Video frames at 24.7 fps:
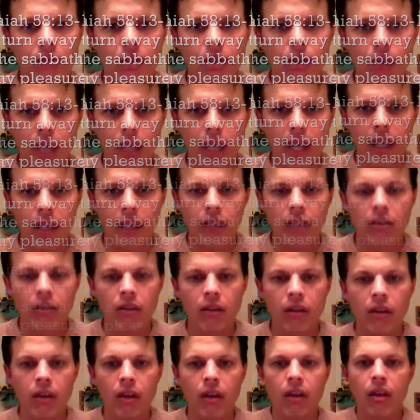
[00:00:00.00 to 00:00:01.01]
okay?
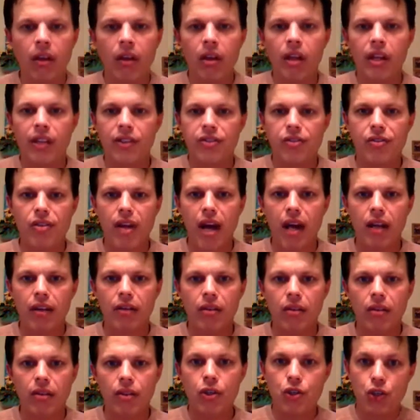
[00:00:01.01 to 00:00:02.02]
It's
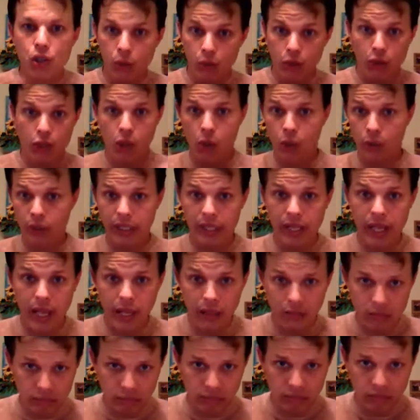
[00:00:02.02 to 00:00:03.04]
not the Jewish holy
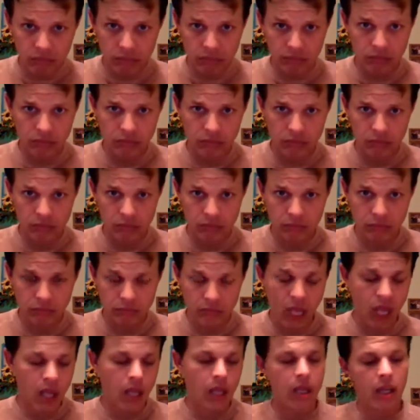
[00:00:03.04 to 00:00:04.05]
day.
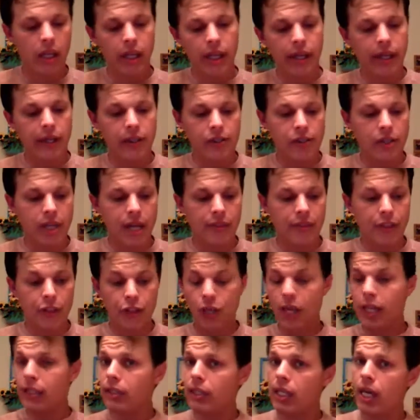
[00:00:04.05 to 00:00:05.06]
It is not the
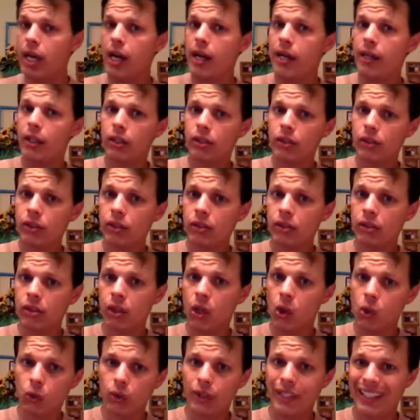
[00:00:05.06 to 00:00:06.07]
Gentiles'
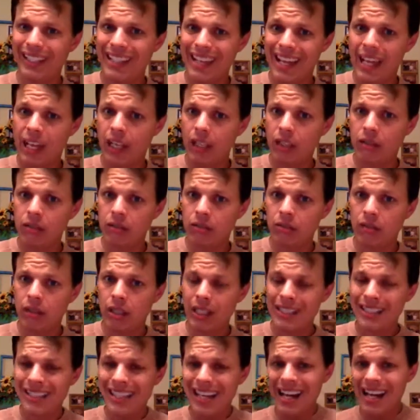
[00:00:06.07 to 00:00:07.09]
holy day.
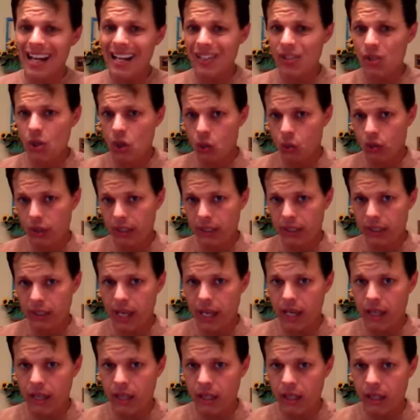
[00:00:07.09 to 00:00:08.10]
It's God's holy
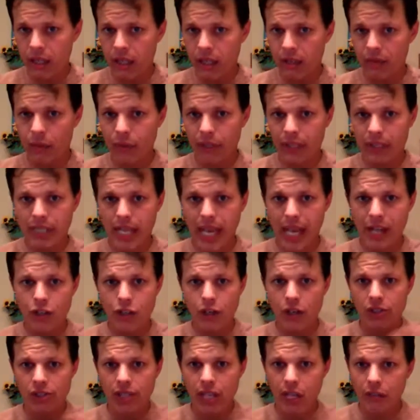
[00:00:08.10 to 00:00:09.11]
day. If we attach
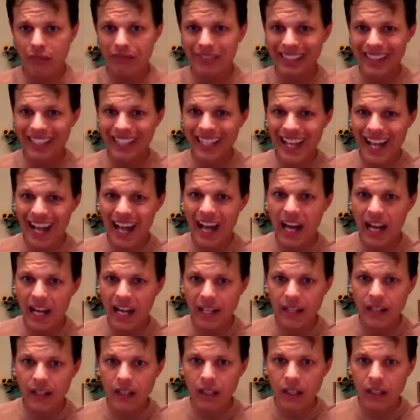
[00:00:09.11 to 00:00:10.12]
ourselves to
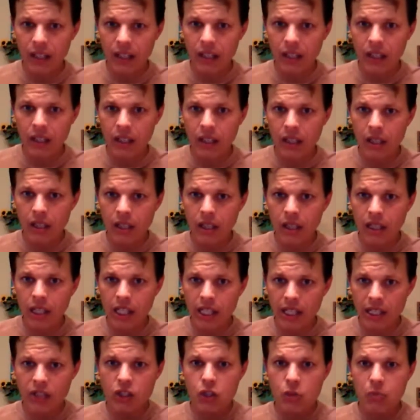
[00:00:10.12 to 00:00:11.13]
God,
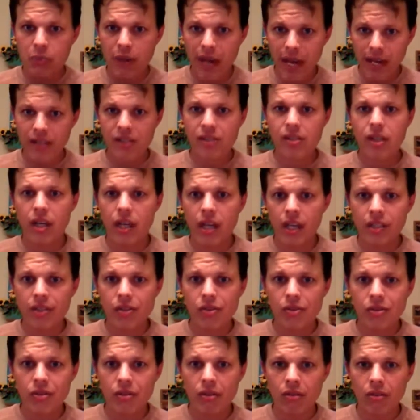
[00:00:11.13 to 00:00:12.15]
He expects
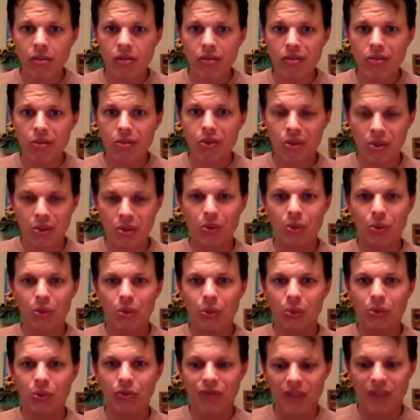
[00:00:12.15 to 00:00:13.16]
us
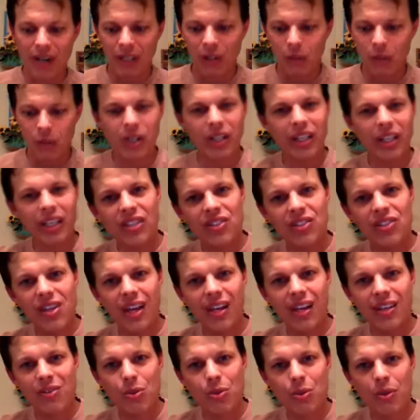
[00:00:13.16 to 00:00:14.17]
to follow what he
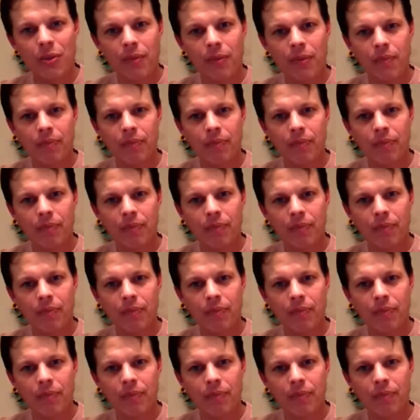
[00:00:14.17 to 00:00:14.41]
says.